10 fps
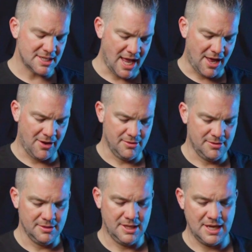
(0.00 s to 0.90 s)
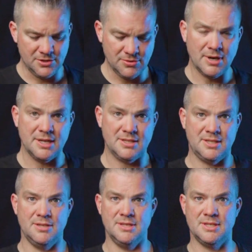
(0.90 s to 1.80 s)
now, the Endura
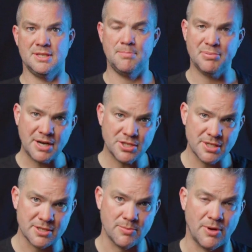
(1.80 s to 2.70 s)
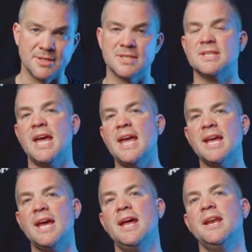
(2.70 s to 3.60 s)
series, the brushless ones, they
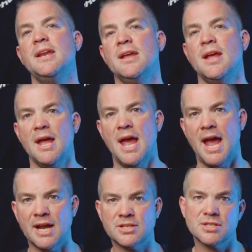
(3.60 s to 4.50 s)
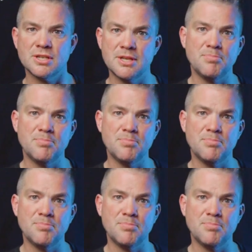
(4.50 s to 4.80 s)
can actually